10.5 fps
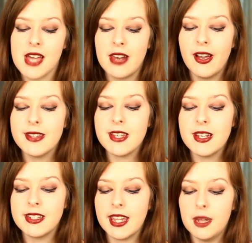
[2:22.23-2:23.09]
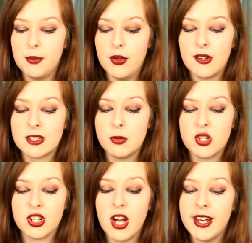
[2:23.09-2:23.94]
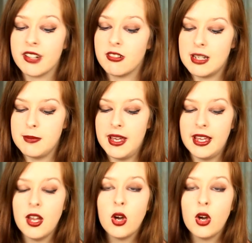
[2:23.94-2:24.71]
and I decided to get the books, which are kind of creepy.